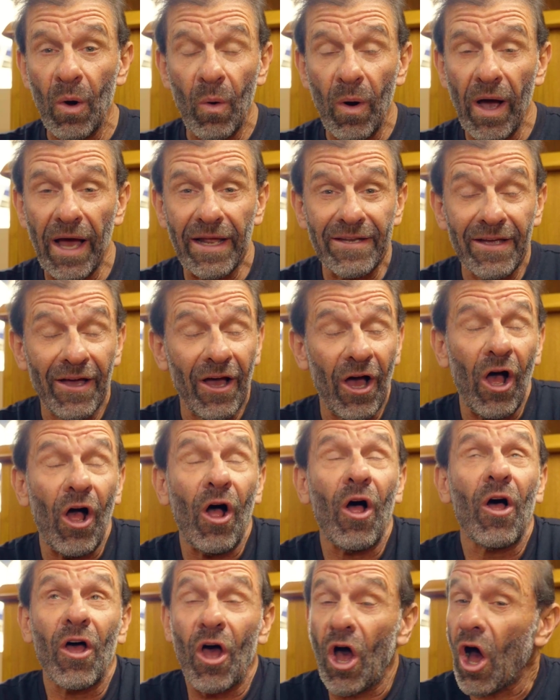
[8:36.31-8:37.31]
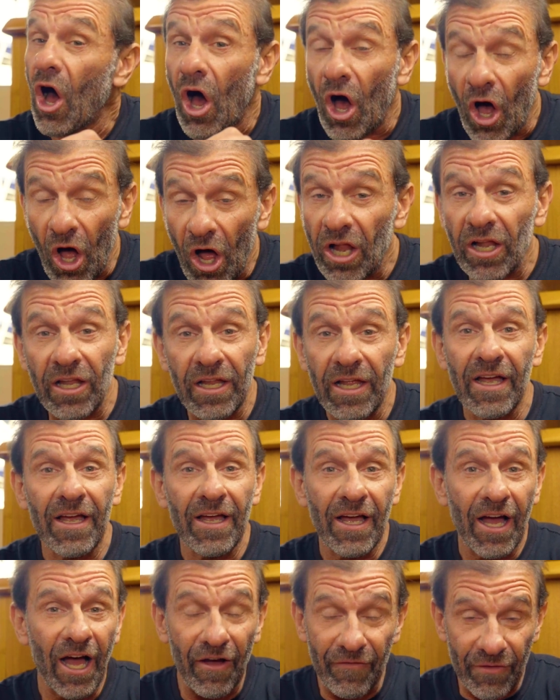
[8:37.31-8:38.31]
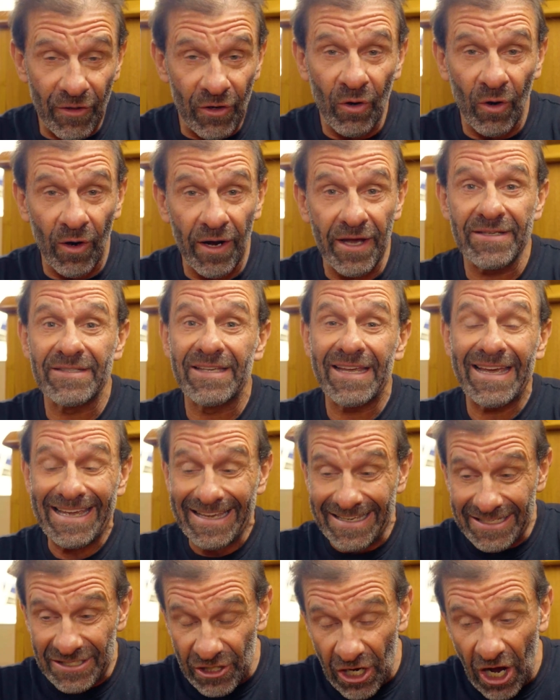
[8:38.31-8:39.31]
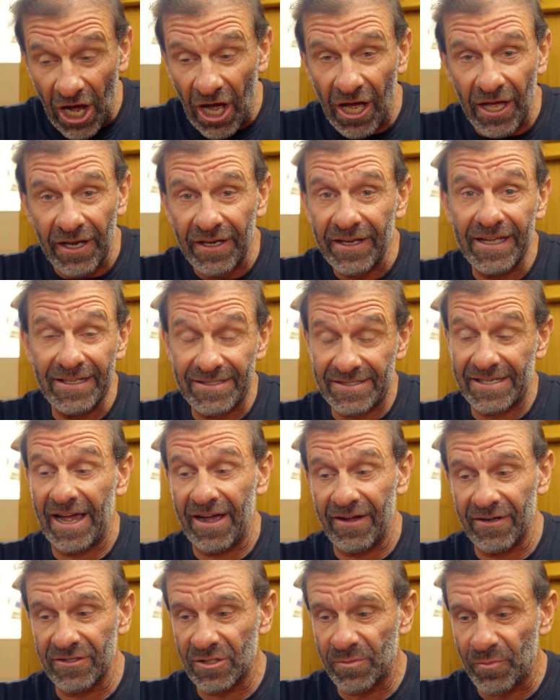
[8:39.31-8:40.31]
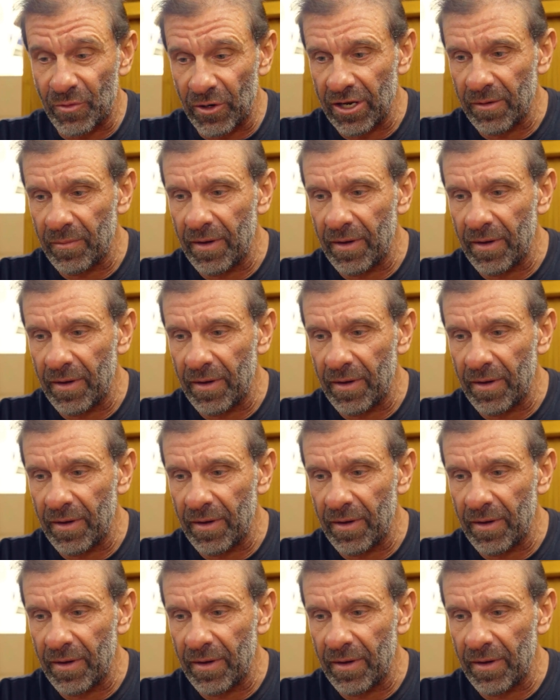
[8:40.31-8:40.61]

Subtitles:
What? All of the noise is gone. It sounds pretty